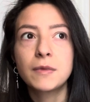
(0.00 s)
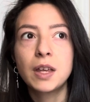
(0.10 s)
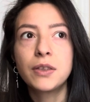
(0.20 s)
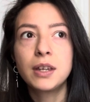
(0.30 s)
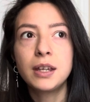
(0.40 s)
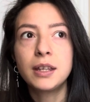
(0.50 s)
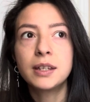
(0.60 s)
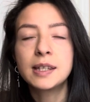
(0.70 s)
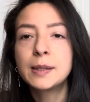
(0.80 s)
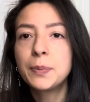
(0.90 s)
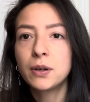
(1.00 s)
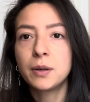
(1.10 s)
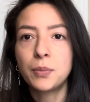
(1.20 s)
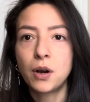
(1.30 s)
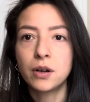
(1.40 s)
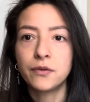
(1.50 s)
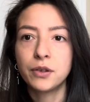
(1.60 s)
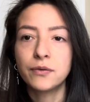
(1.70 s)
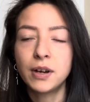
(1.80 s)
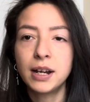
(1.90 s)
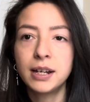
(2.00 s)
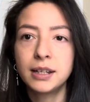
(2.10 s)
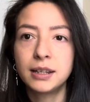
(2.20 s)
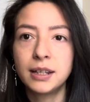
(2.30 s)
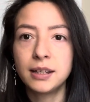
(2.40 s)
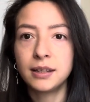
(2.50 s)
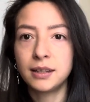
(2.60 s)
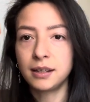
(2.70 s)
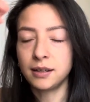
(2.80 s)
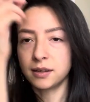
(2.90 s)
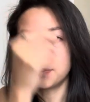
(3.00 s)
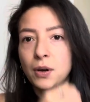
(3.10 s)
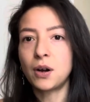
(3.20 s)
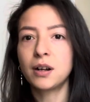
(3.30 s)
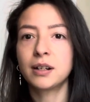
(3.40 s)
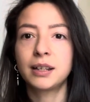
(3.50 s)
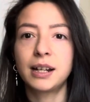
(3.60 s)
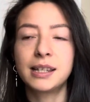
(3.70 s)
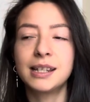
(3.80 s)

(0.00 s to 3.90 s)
the spirit part of you, right? The part that's